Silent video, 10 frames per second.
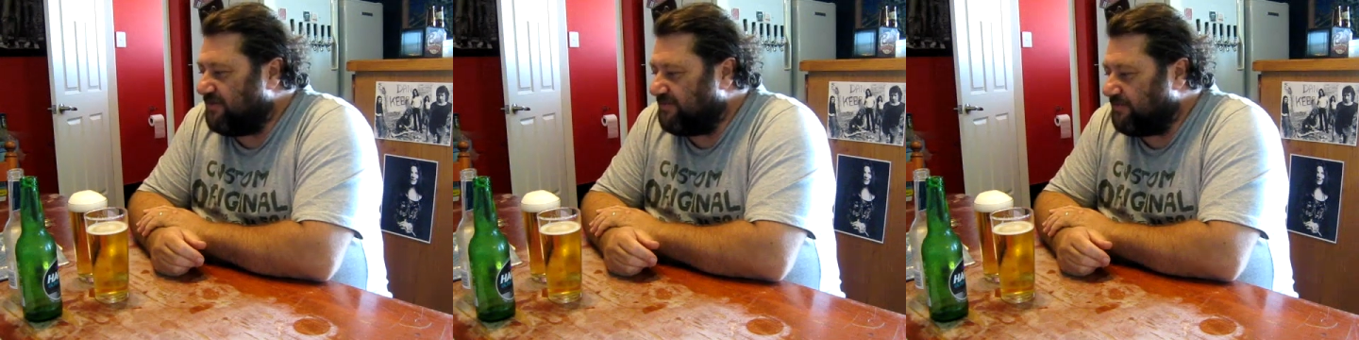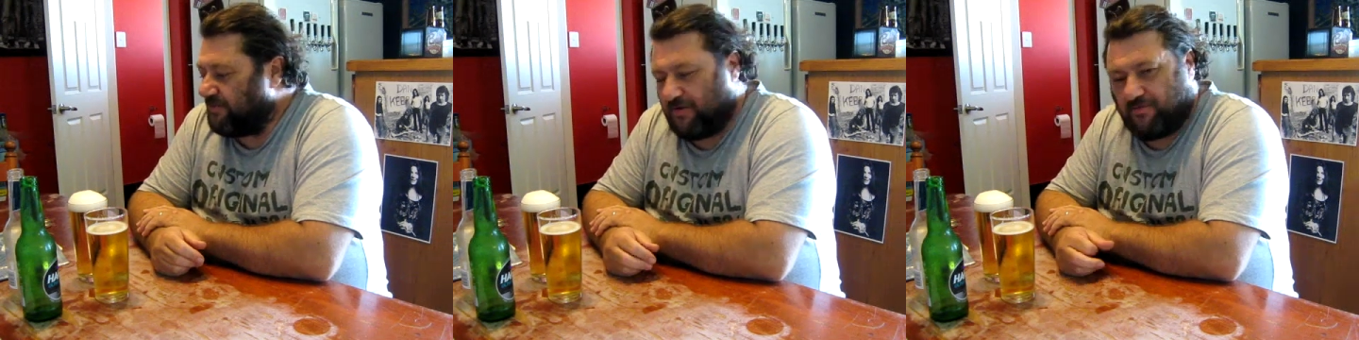There's
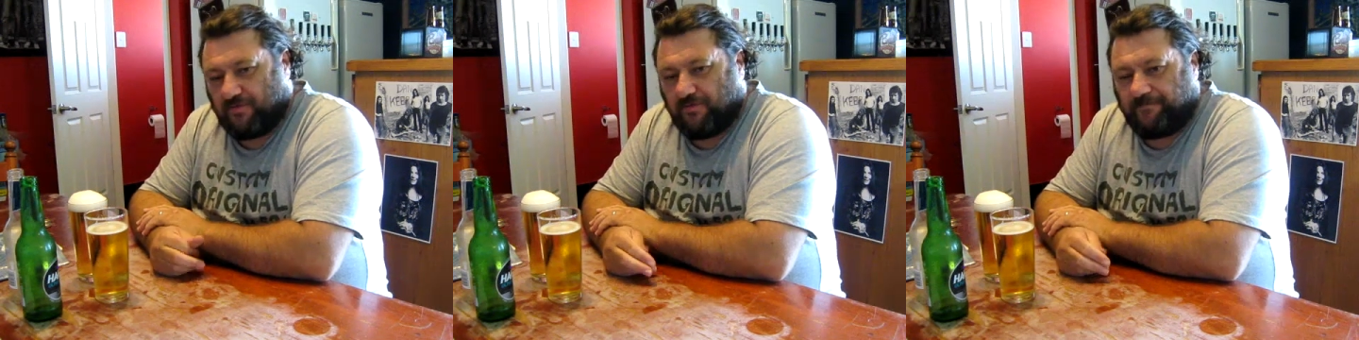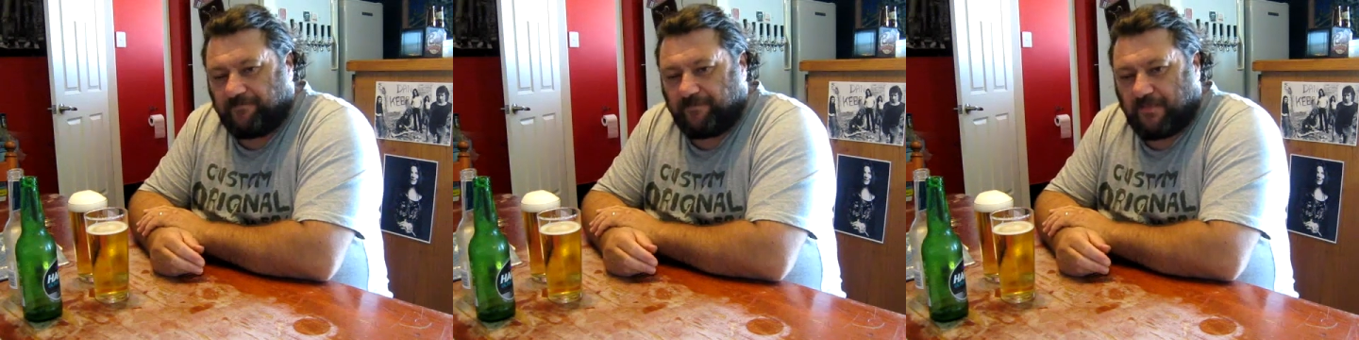Imperial,
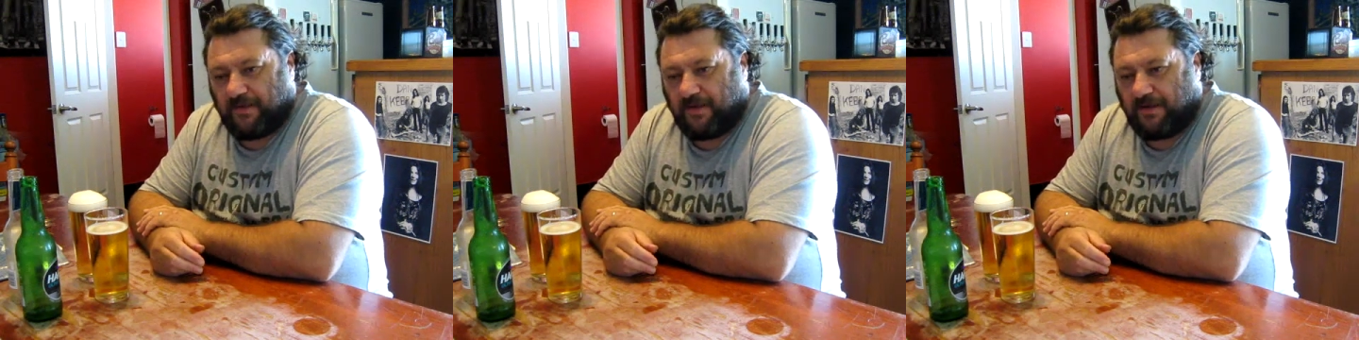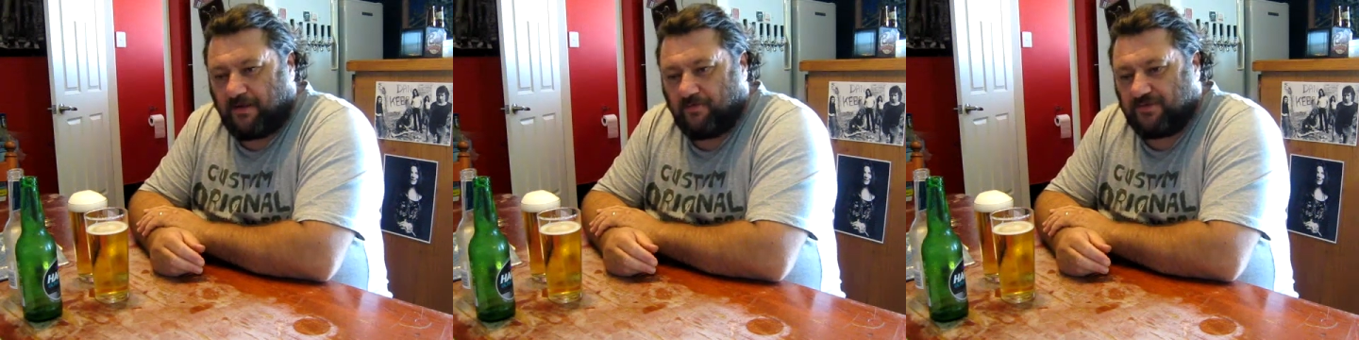
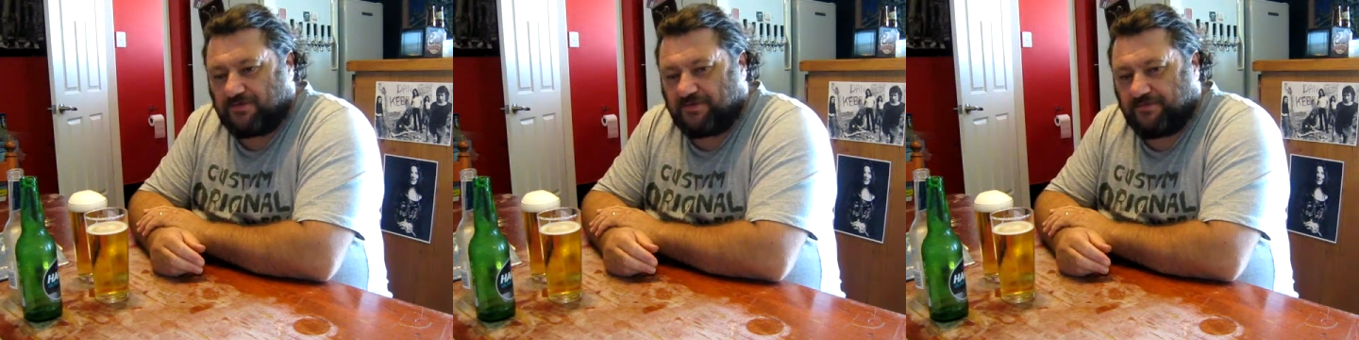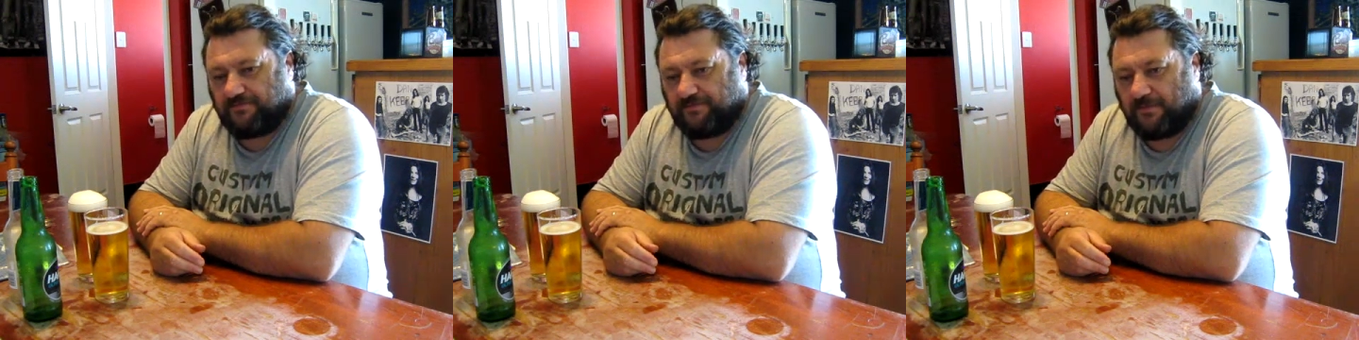uh, which
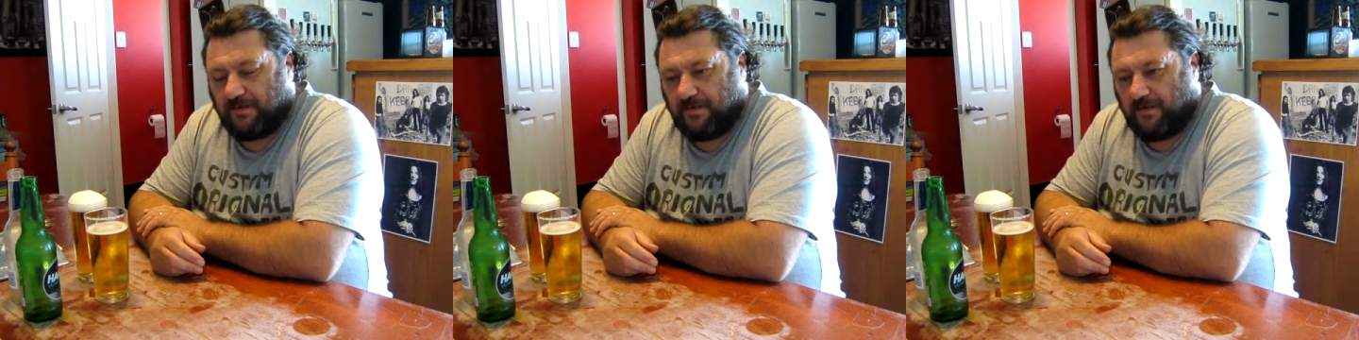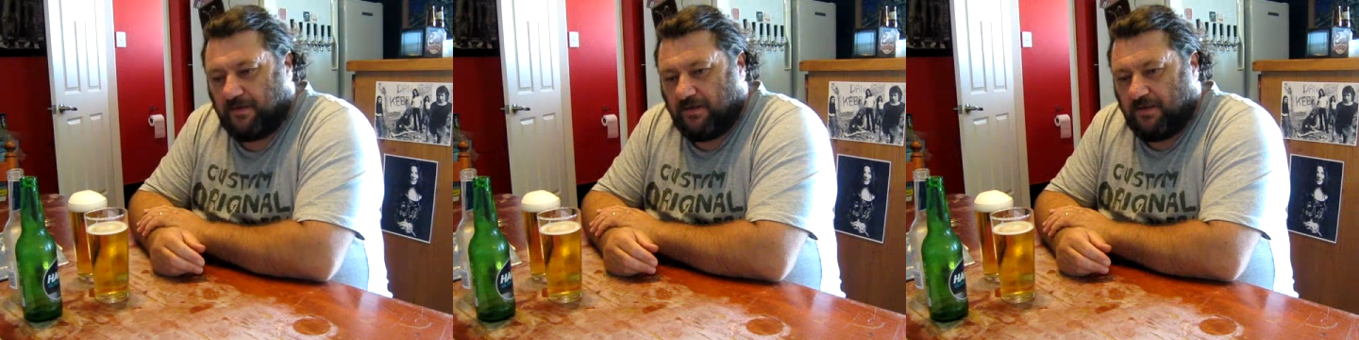
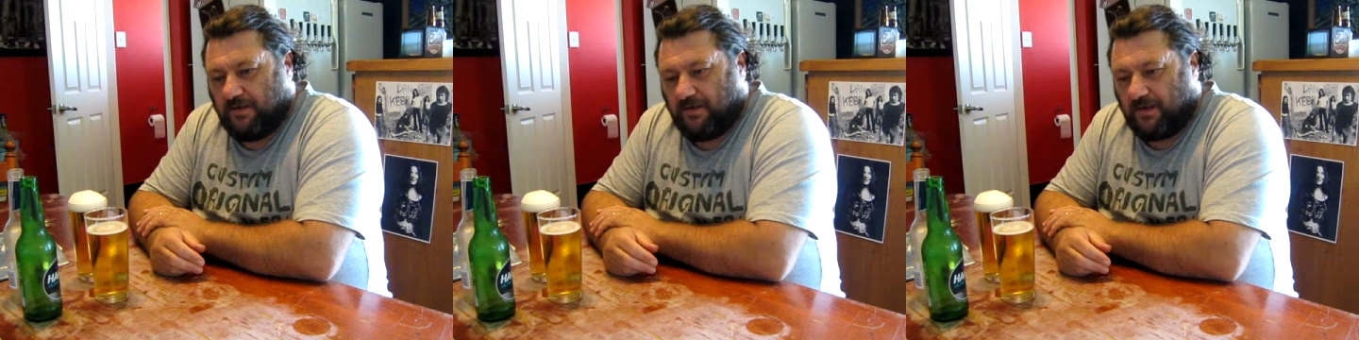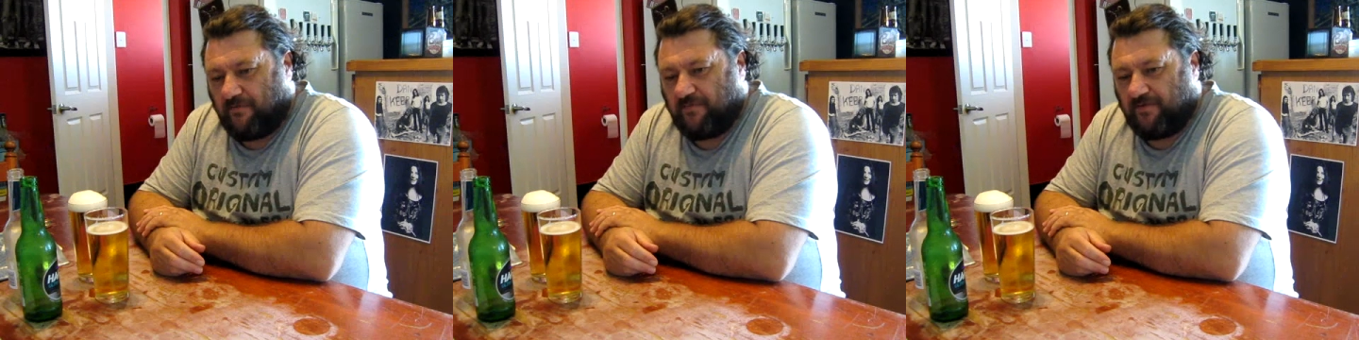
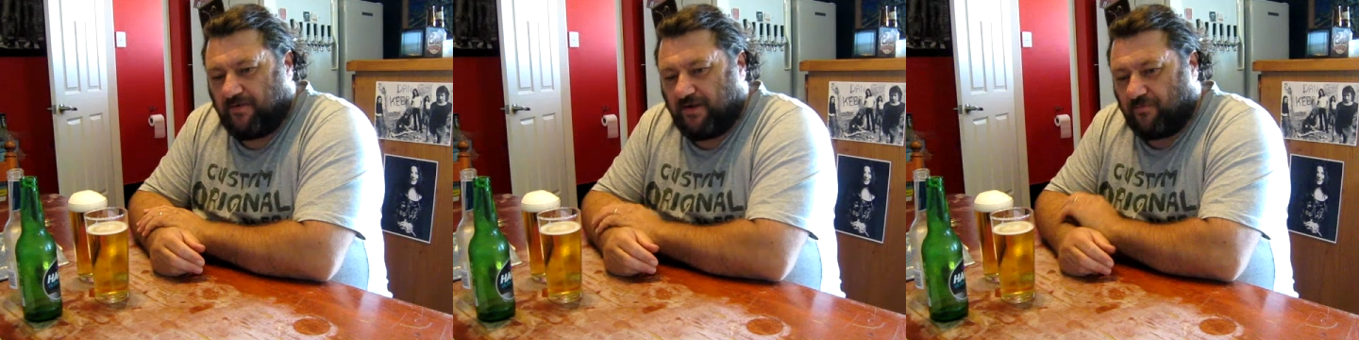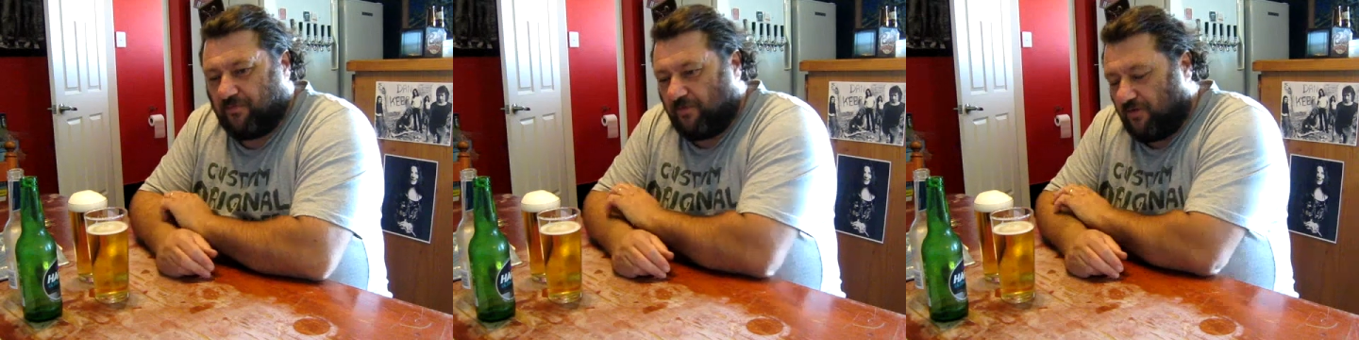haven't been around
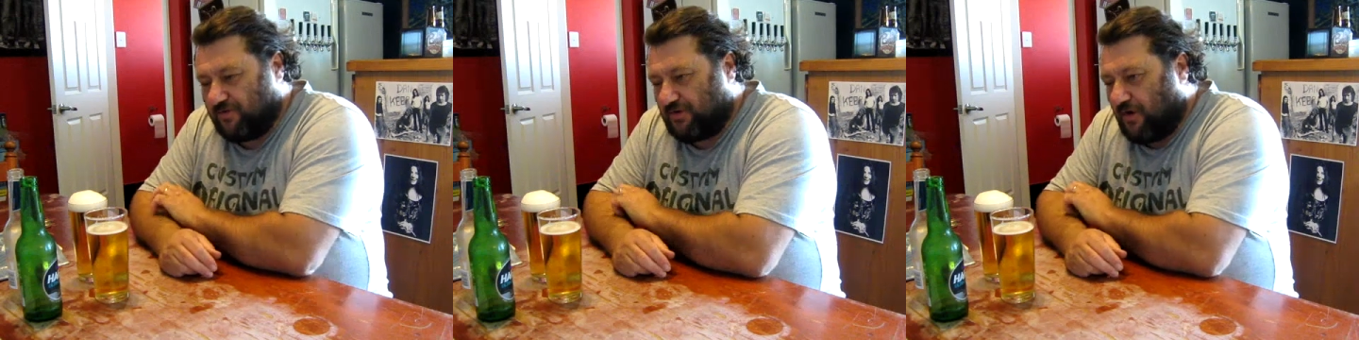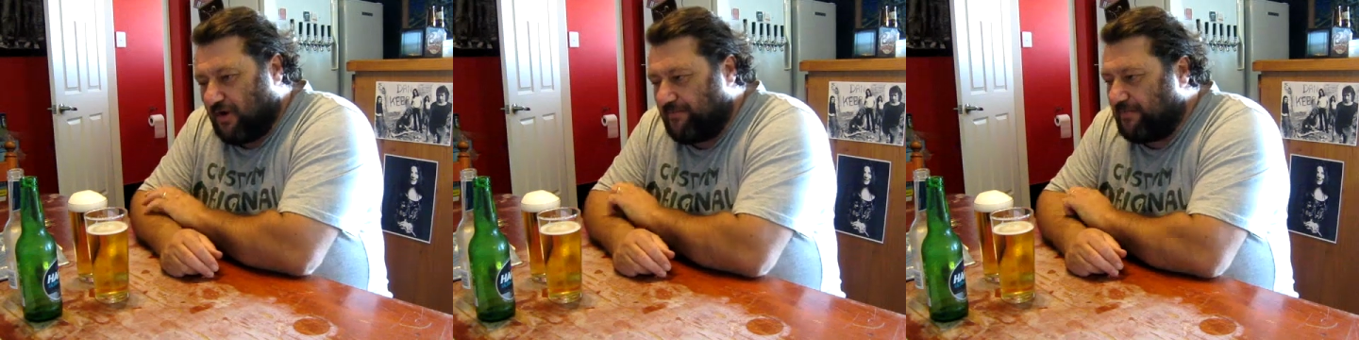a real long
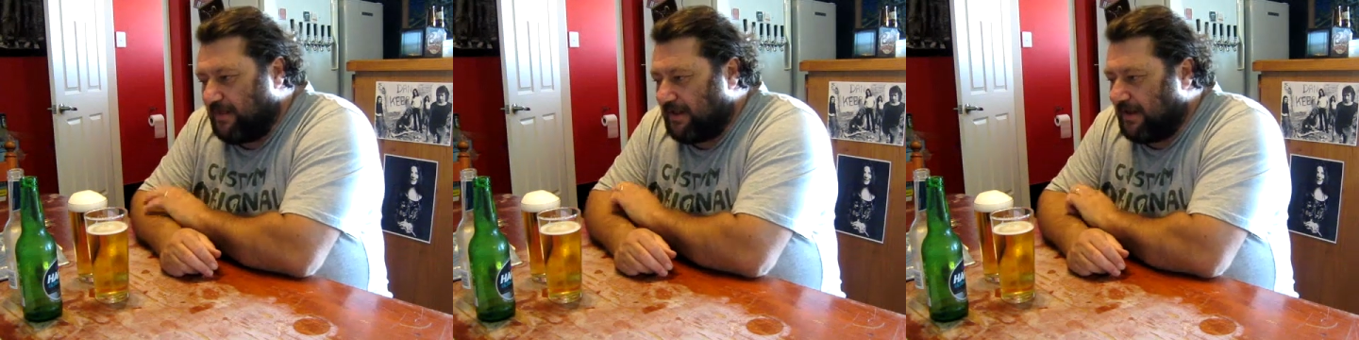time.